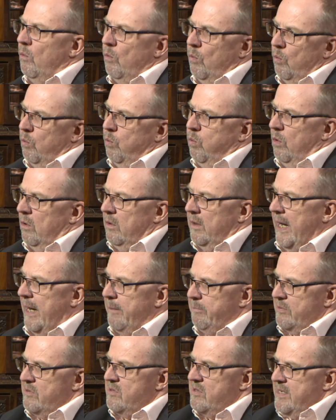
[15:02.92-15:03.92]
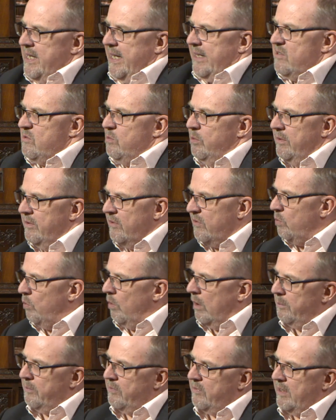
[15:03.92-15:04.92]
What happens next with the
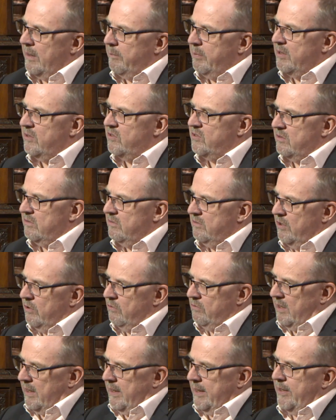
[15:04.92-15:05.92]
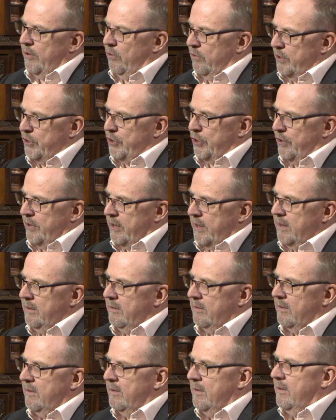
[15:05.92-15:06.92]
swaps there? Because you're clearly on a journey,
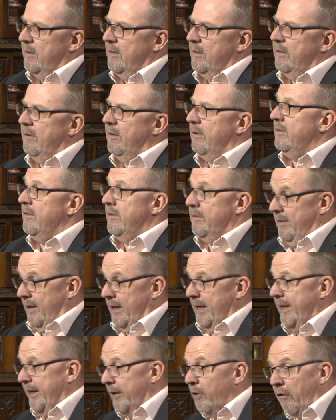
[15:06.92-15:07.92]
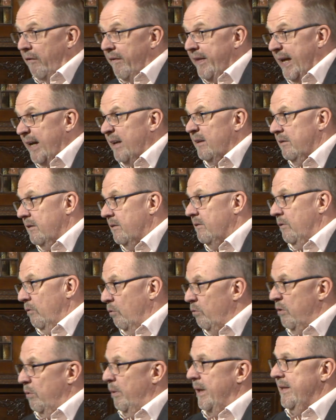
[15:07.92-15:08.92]
clearly not there
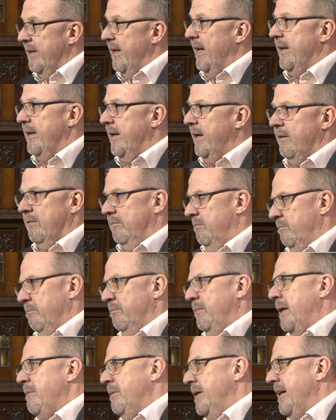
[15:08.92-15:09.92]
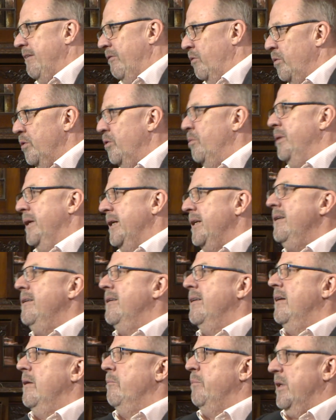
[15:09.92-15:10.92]
all the way there yet, maybe never will be,
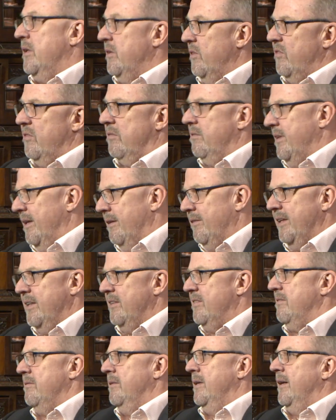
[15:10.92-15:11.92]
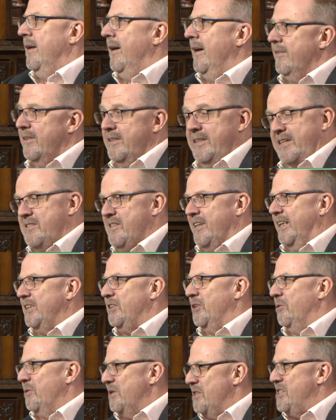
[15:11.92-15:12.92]
because the
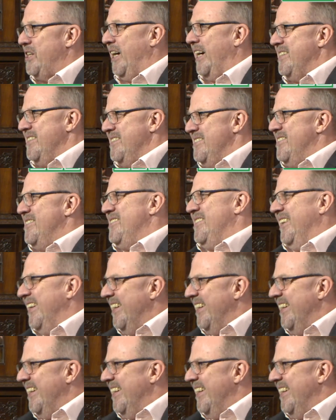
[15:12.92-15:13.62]
destination always changes, doesn't